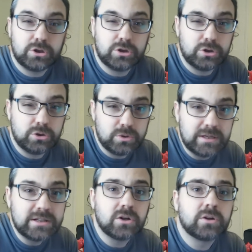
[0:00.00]
you
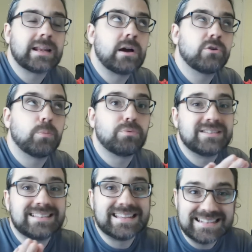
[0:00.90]
need to look at how you're
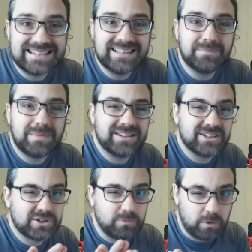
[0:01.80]
presenting them and
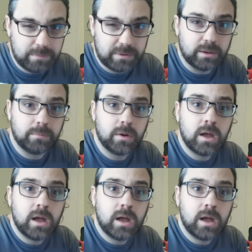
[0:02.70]
describing them.